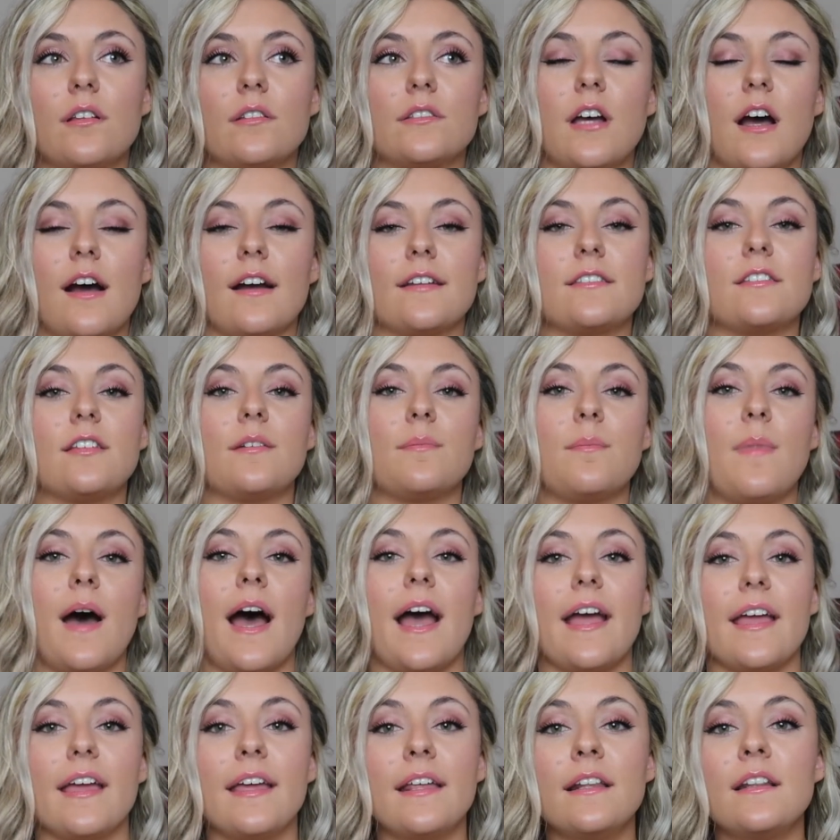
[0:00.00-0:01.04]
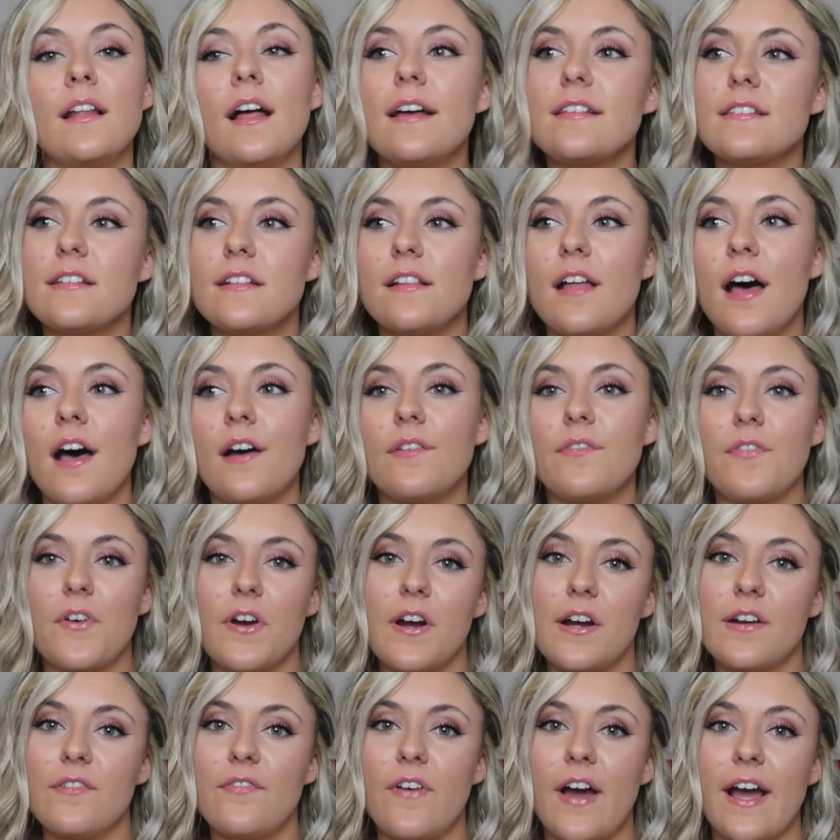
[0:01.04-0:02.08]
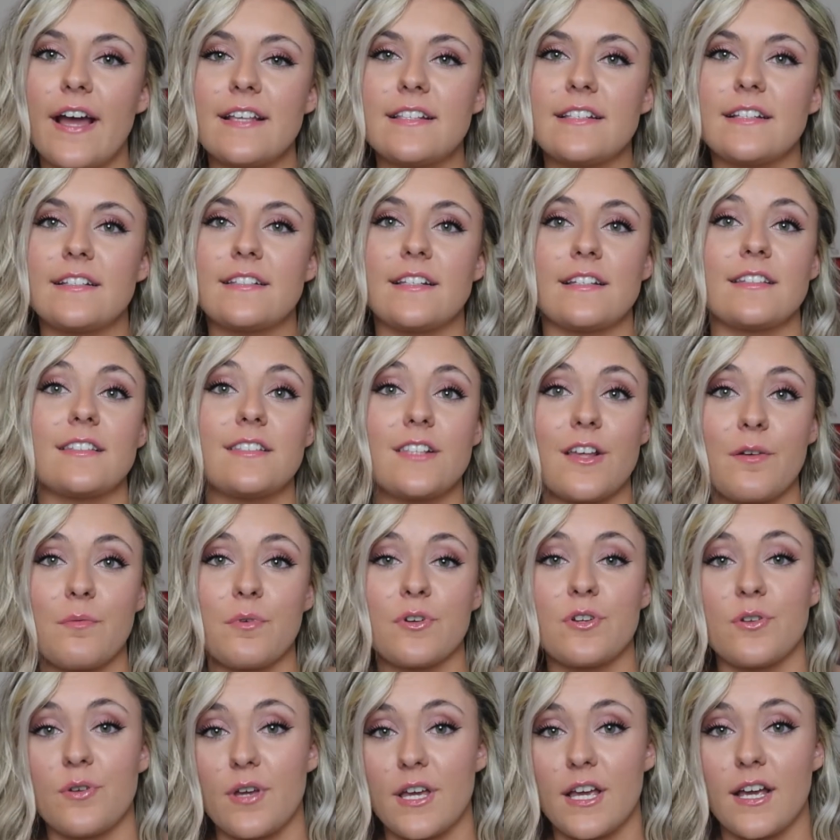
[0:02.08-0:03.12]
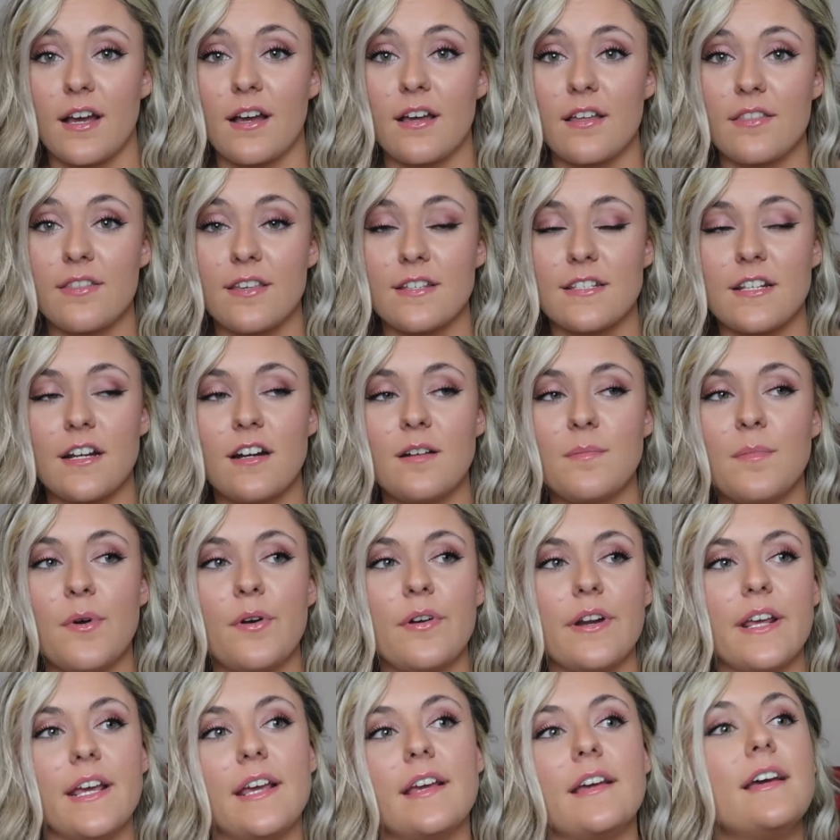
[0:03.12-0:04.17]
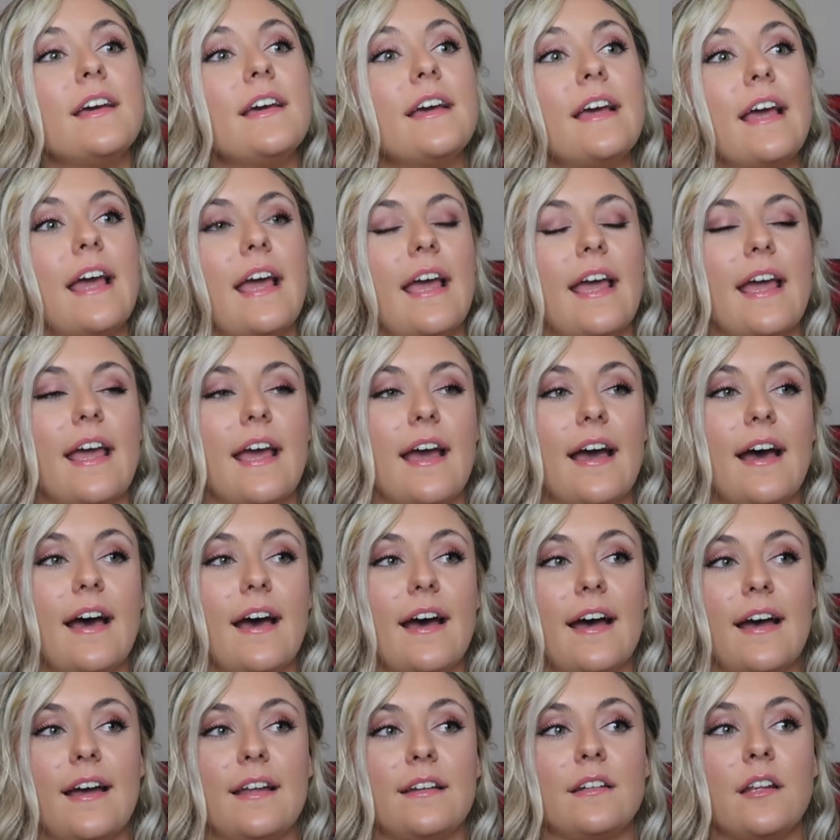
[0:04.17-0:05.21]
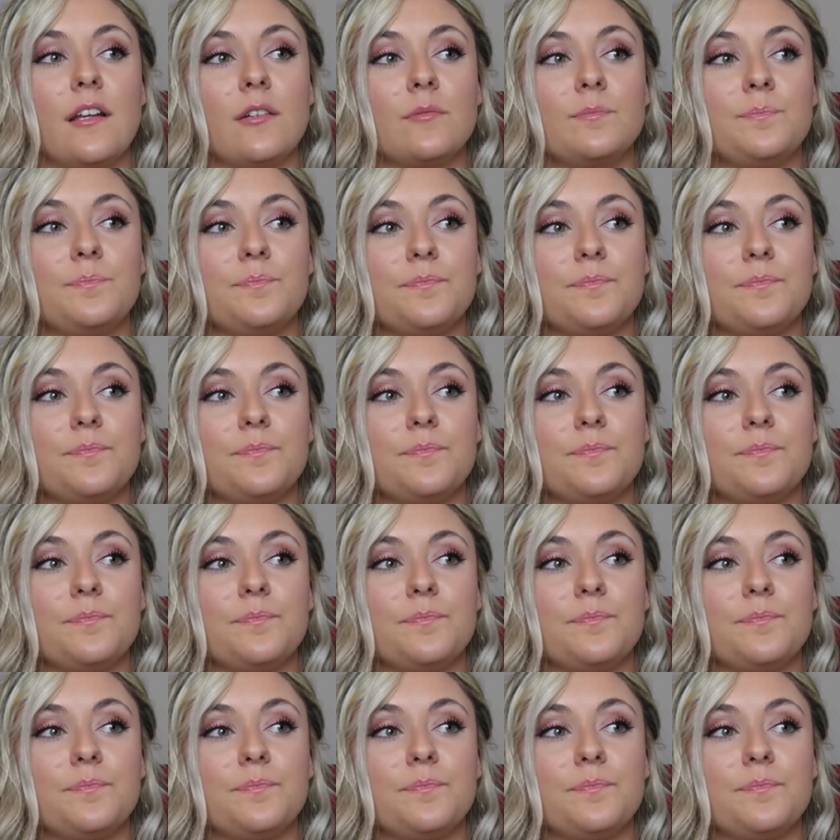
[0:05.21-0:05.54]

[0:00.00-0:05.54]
talked to my in-laws a lot for advice since they were doing the ceremony, and